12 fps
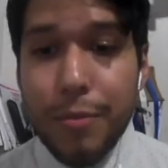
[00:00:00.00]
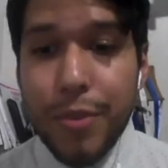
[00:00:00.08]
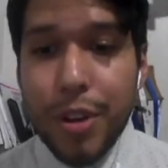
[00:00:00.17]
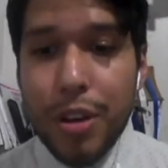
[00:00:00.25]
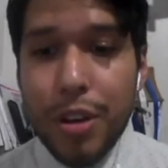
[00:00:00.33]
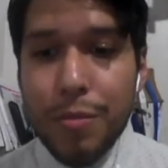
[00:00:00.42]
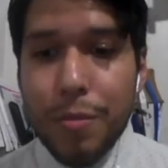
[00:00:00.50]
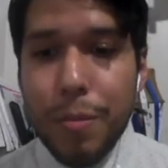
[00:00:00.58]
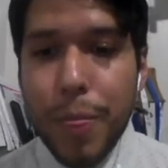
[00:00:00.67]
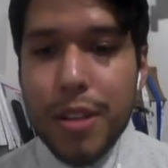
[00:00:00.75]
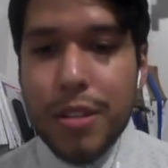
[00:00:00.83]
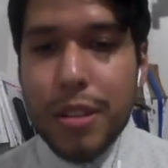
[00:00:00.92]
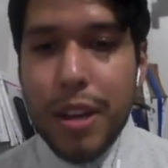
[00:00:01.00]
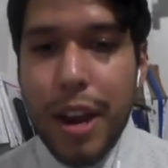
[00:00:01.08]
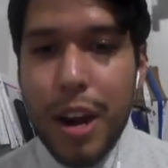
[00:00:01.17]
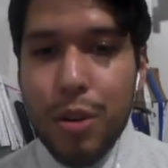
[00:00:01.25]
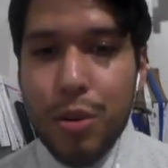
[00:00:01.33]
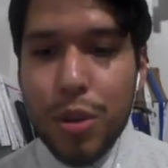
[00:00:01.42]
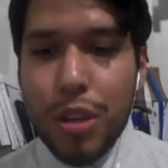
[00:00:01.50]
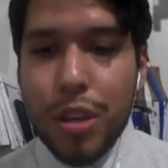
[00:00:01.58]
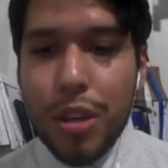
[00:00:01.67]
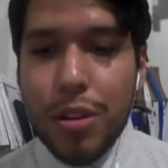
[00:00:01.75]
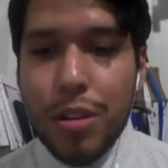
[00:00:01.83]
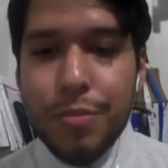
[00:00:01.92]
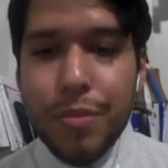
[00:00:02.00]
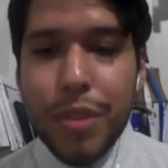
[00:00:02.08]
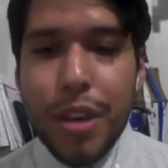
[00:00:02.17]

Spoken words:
video is an arrow here.